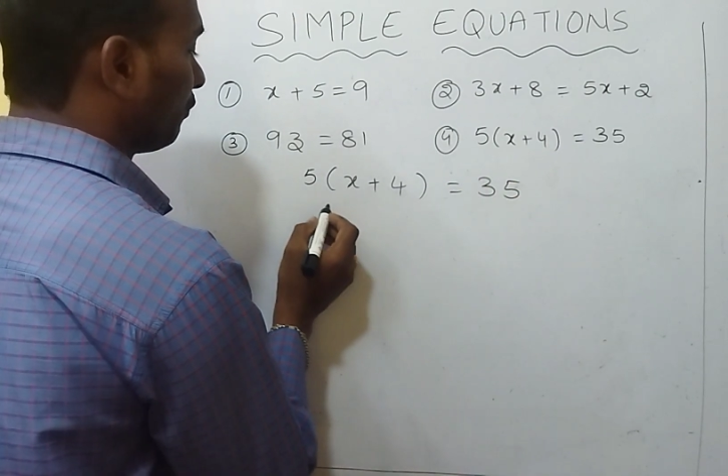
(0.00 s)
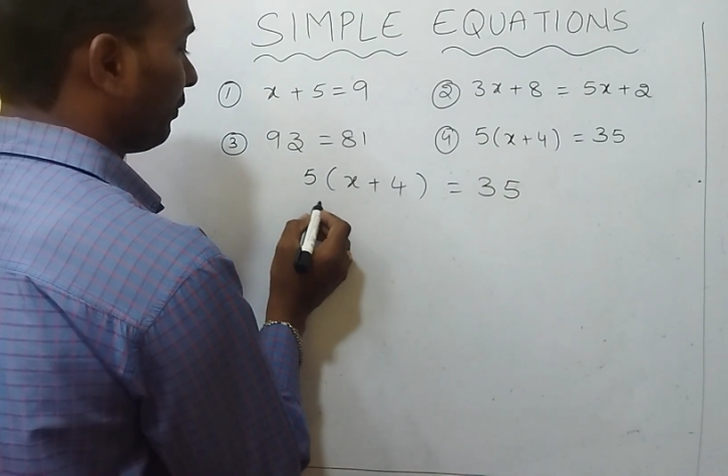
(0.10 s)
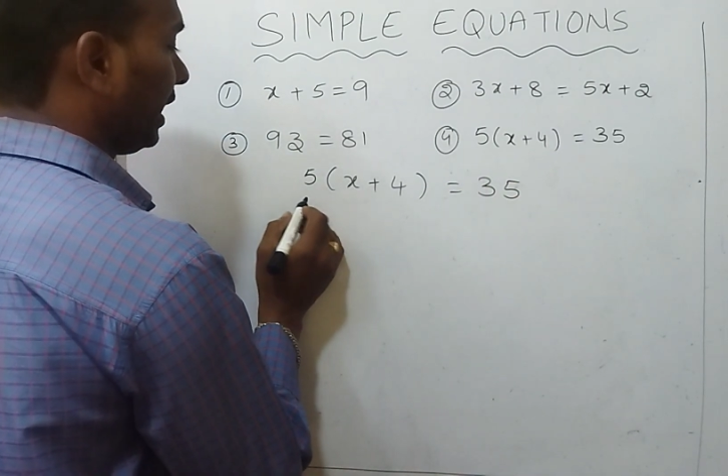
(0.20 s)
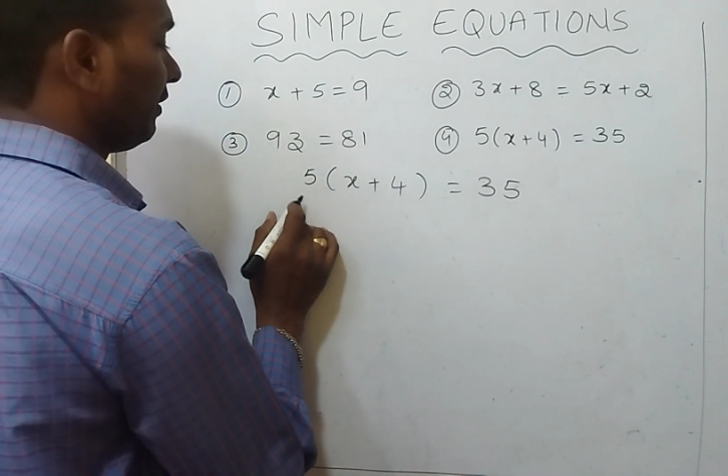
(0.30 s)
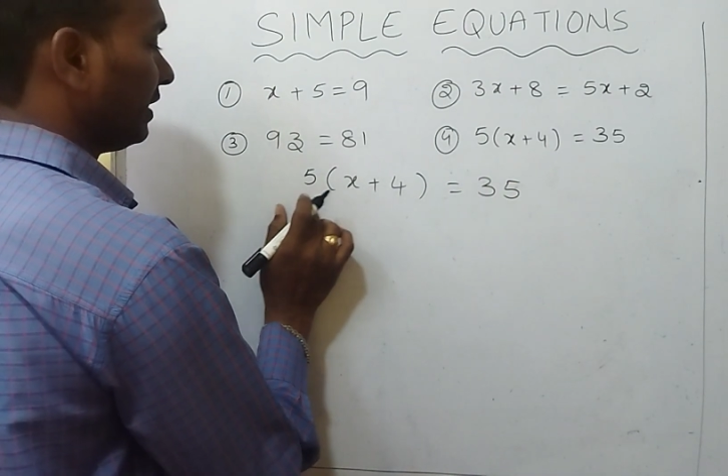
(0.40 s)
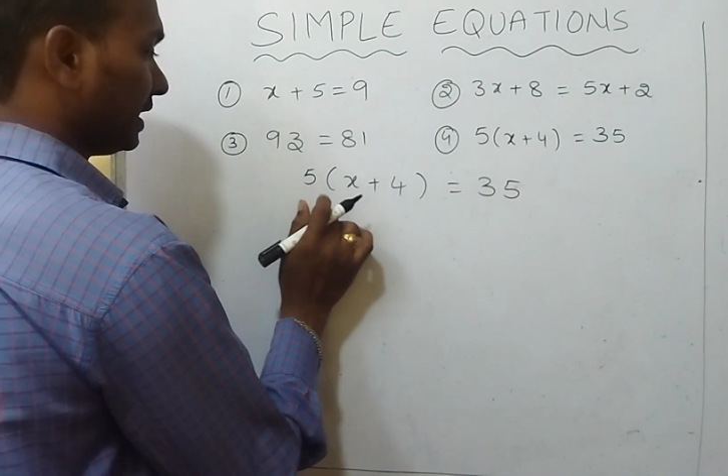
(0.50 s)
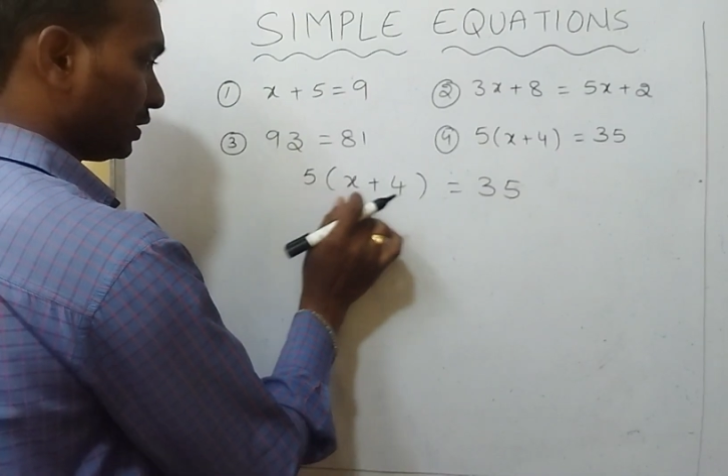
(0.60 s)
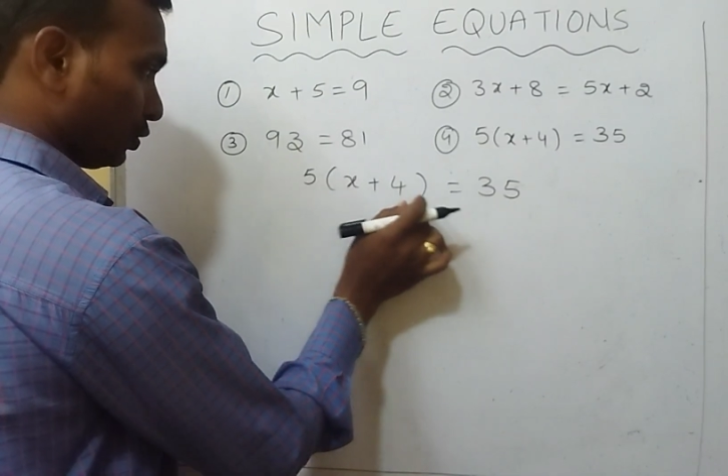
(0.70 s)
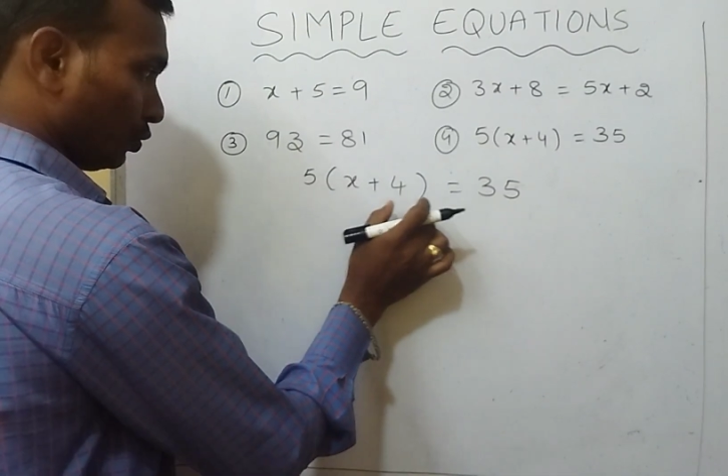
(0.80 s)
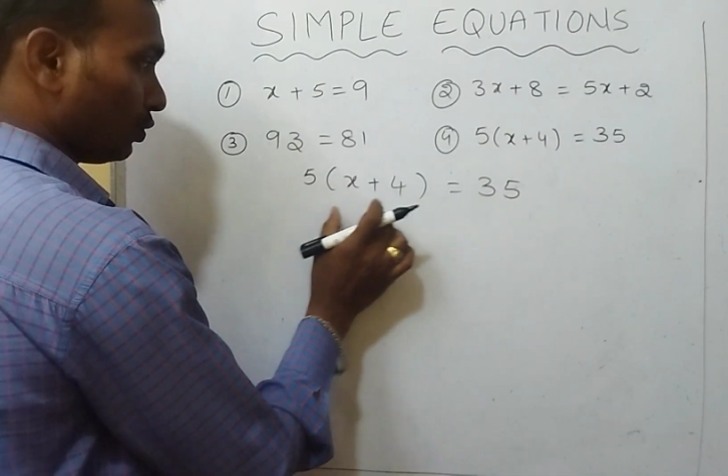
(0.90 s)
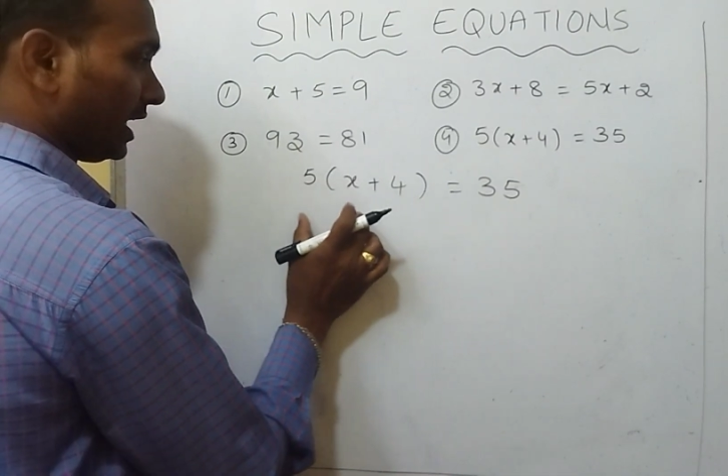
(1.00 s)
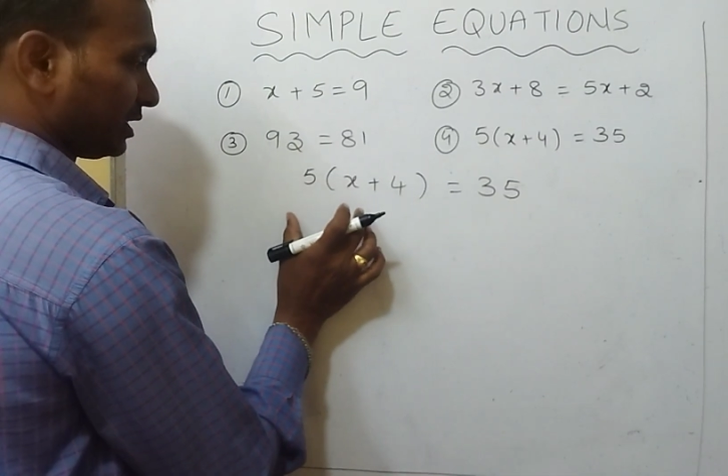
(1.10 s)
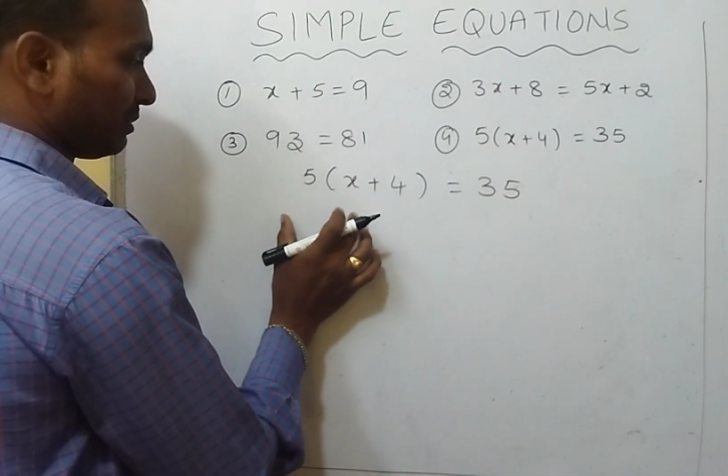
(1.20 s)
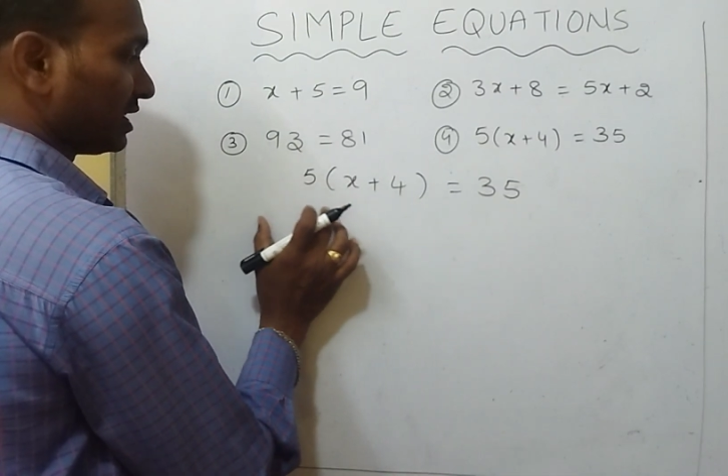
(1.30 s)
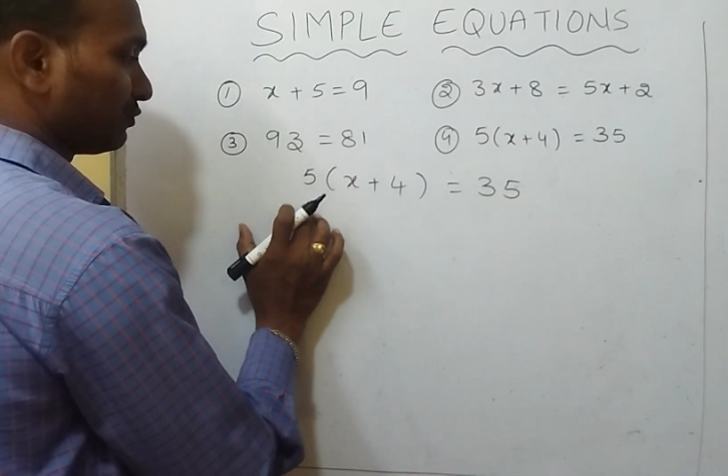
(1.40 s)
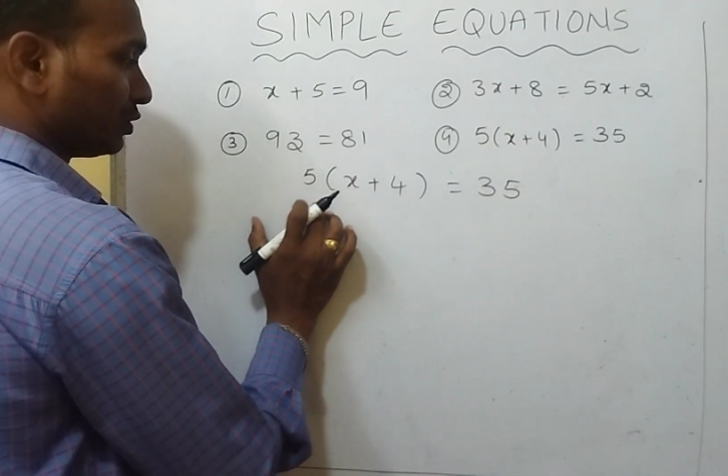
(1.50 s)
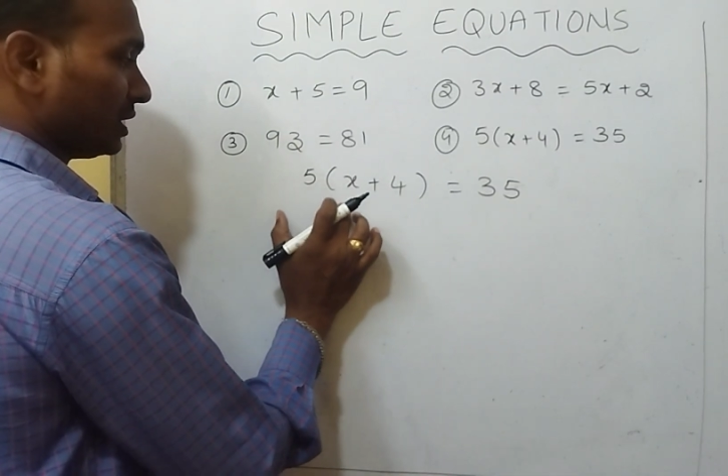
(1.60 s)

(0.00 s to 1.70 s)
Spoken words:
5 into x plus 4.